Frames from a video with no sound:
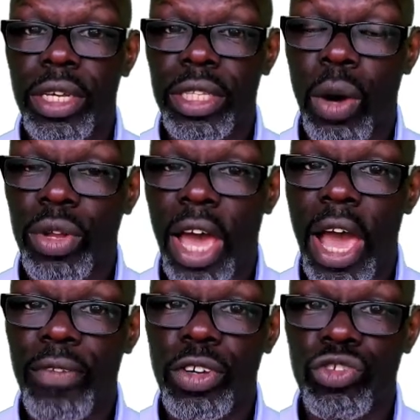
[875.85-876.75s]
that would
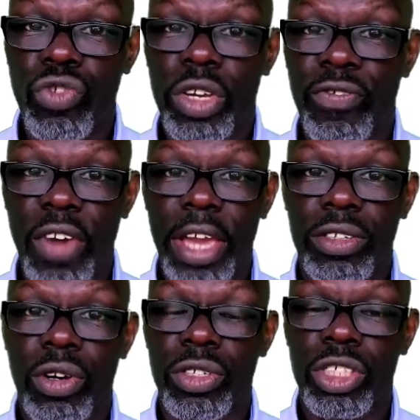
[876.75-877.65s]
have a strong effect
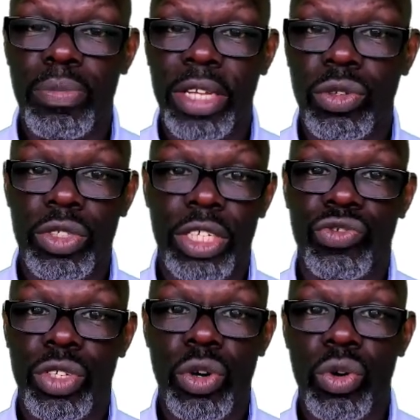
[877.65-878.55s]
on the
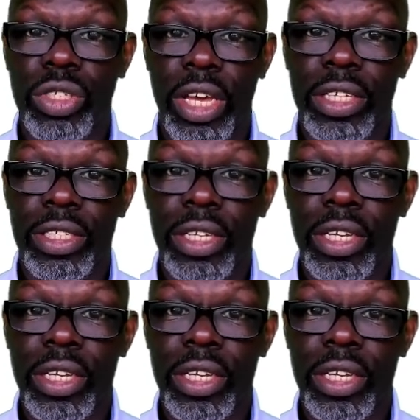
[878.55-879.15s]
somatosensory cortex.